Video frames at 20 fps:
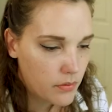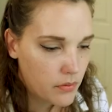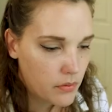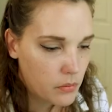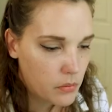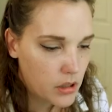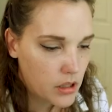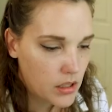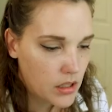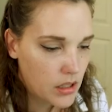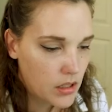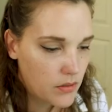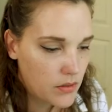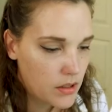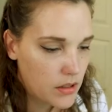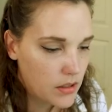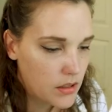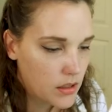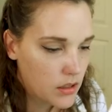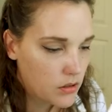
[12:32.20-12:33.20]
We can
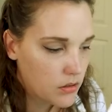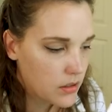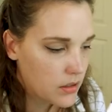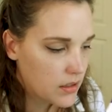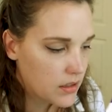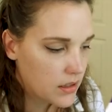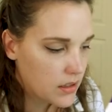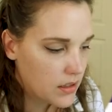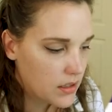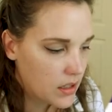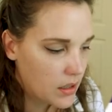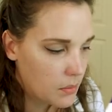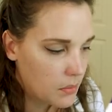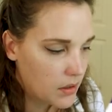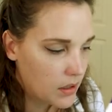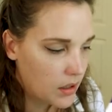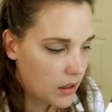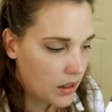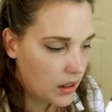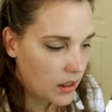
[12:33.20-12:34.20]
even increase the depth
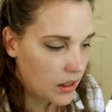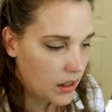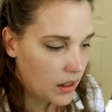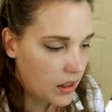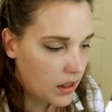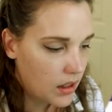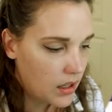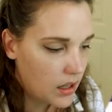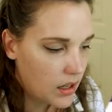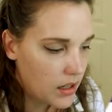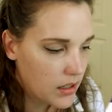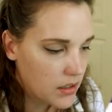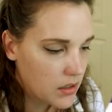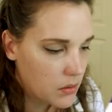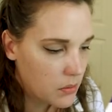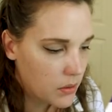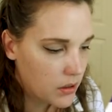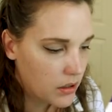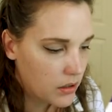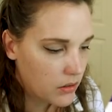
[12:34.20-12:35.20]
a lot to
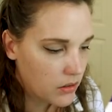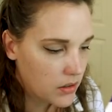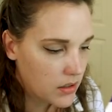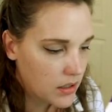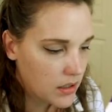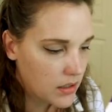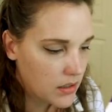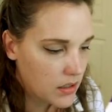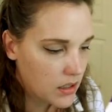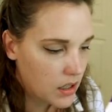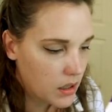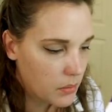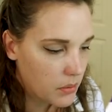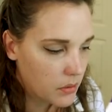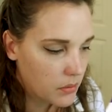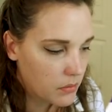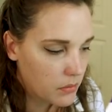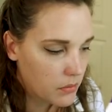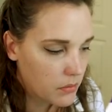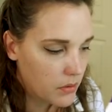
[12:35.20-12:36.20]
where it looks like it's coming
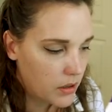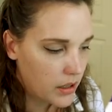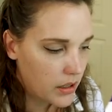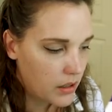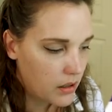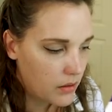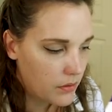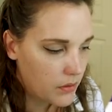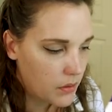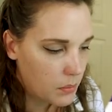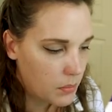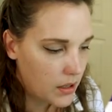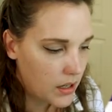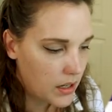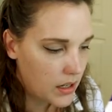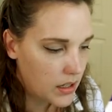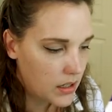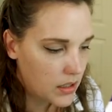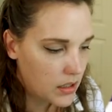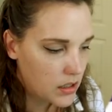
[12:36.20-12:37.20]
right off the
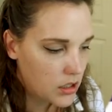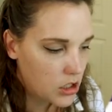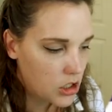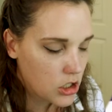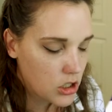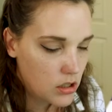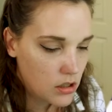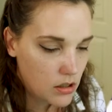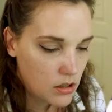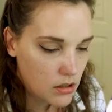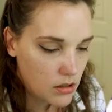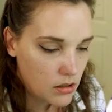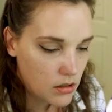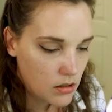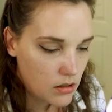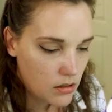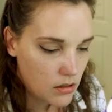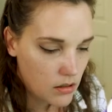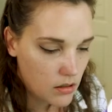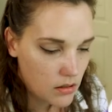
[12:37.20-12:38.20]
page.
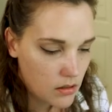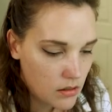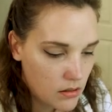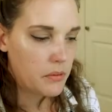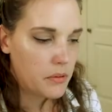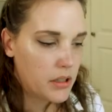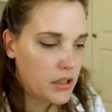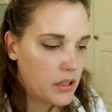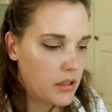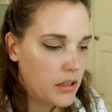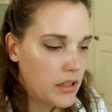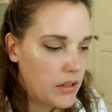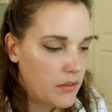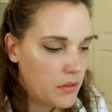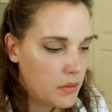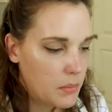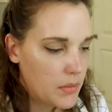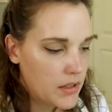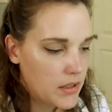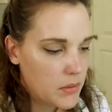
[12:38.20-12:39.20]
We can
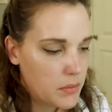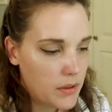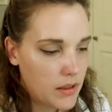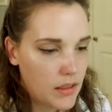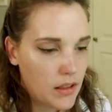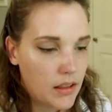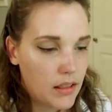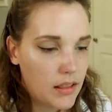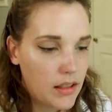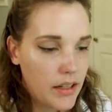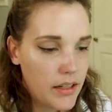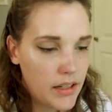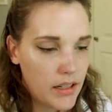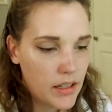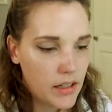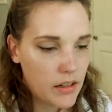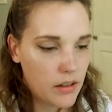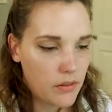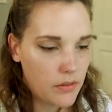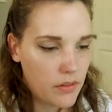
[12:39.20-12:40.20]
even mess with the
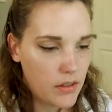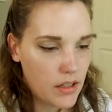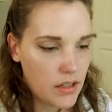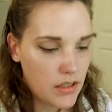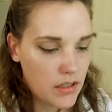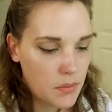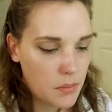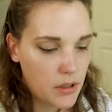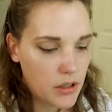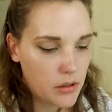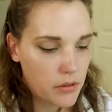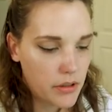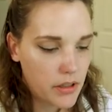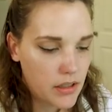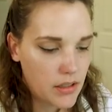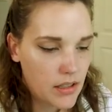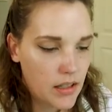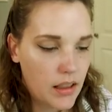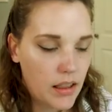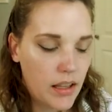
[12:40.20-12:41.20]
lighting of this by going
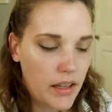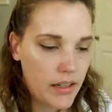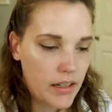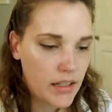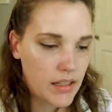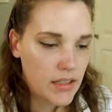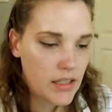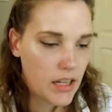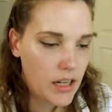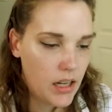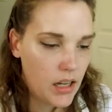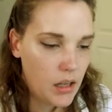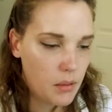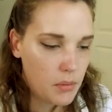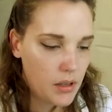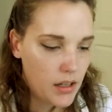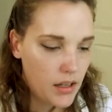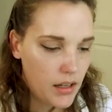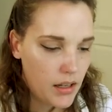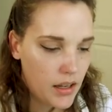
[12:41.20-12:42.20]
into Lighting tab
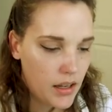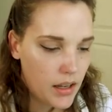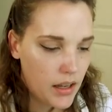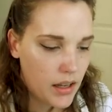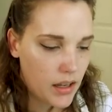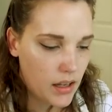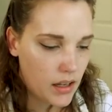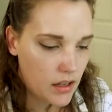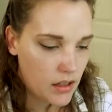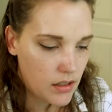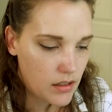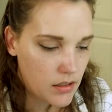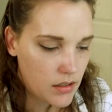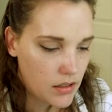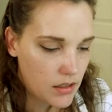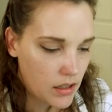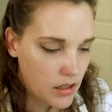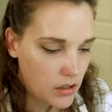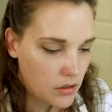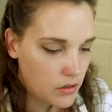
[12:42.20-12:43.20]
and
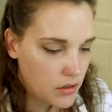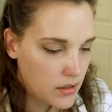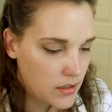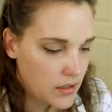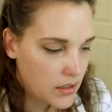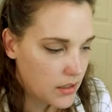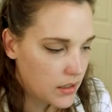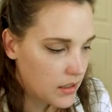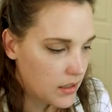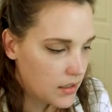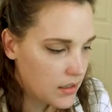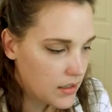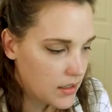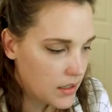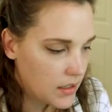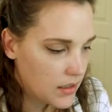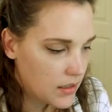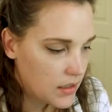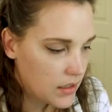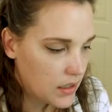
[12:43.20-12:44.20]
increasing the
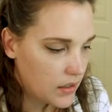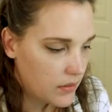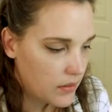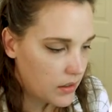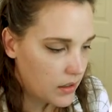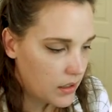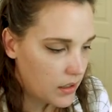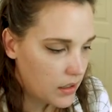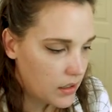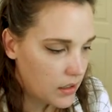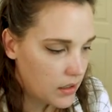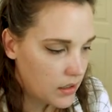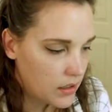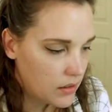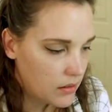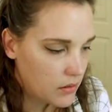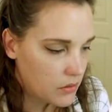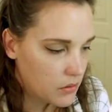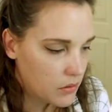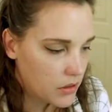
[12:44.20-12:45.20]
intensity of the
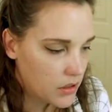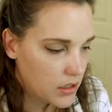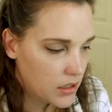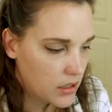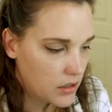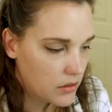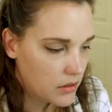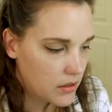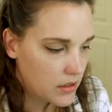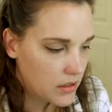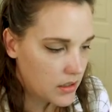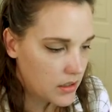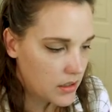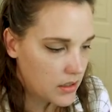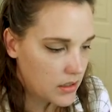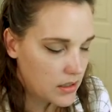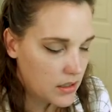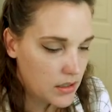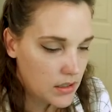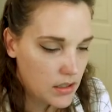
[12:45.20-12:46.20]
lighting or decreasing the
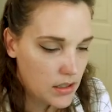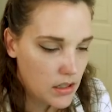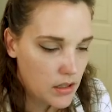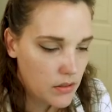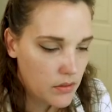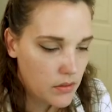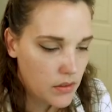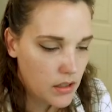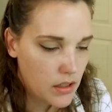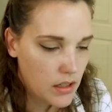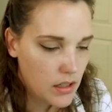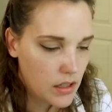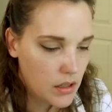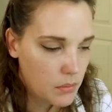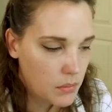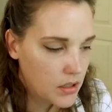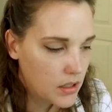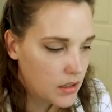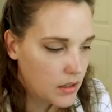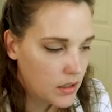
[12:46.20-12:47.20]
intensity of the
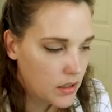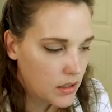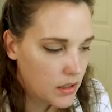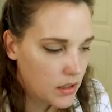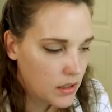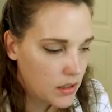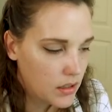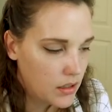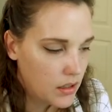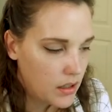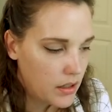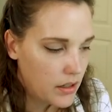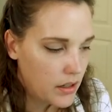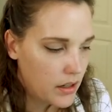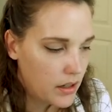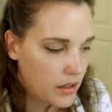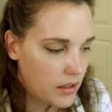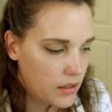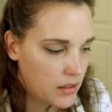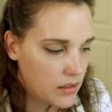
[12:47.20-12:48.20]
ambient lighting.
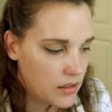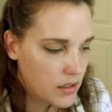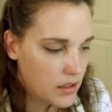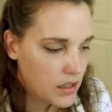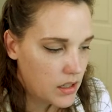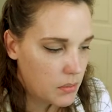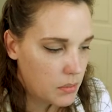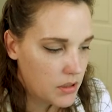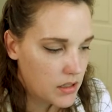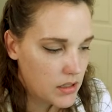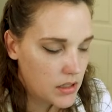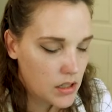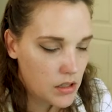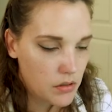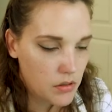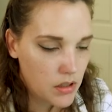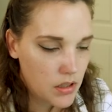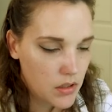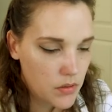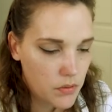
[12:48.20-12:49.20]
I like to keep it
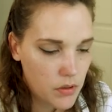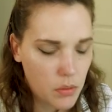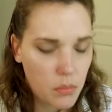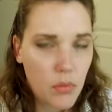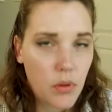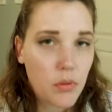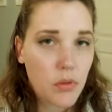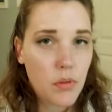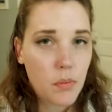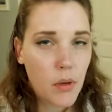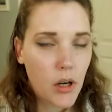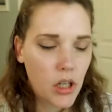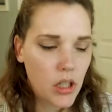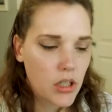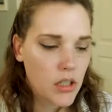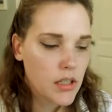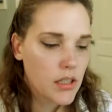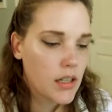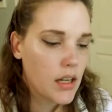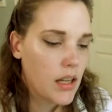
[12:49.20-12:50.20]
decreased for the most
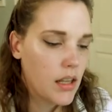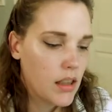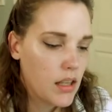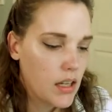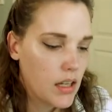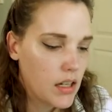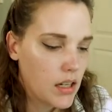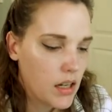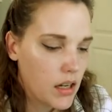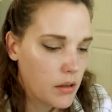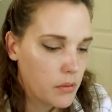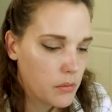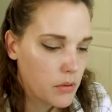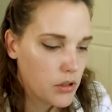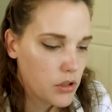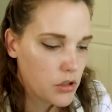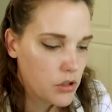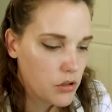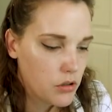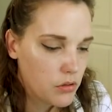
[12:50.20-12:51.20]
part, and then I
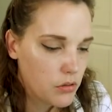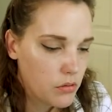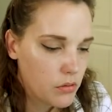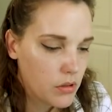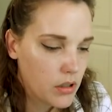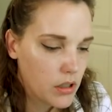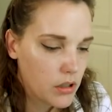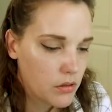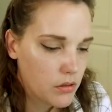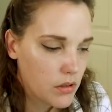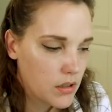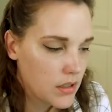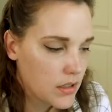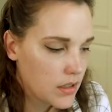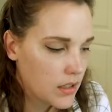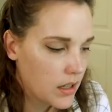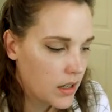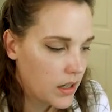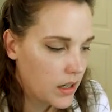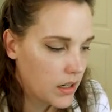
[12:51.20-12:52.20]
want to increase
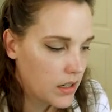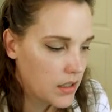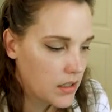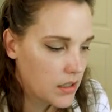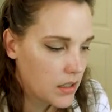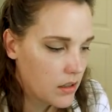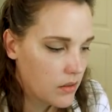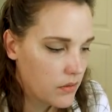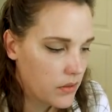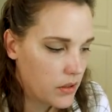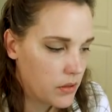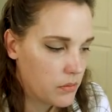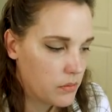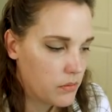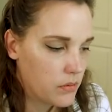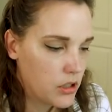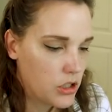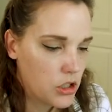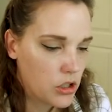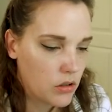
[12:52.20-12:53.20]
the height of the
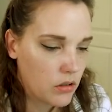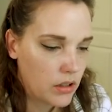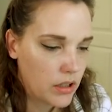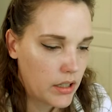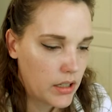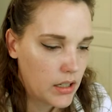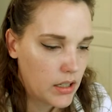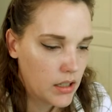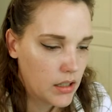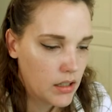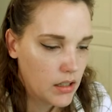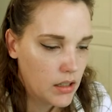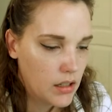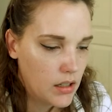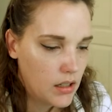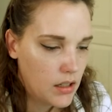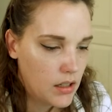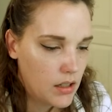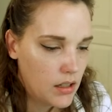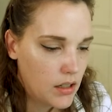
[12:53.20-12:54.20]
original lighting
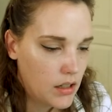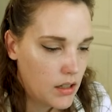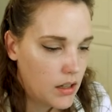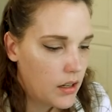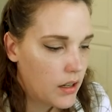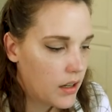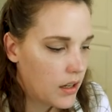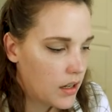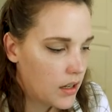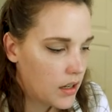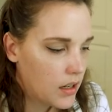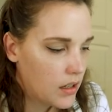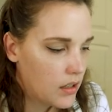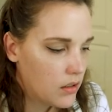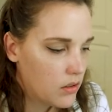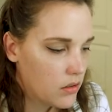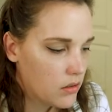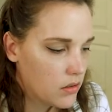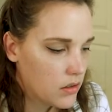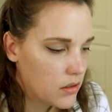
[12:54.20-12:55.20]
and
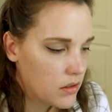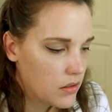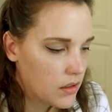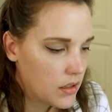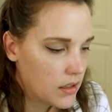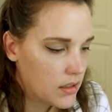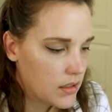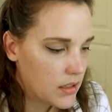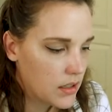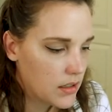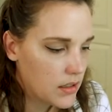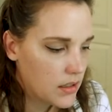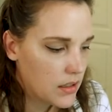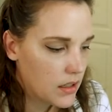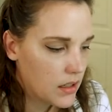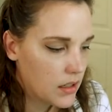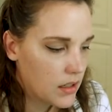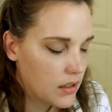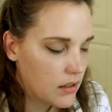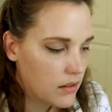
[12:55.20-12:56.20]
also the
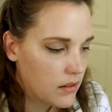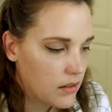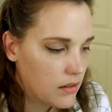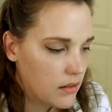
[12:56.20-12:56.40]
intensity,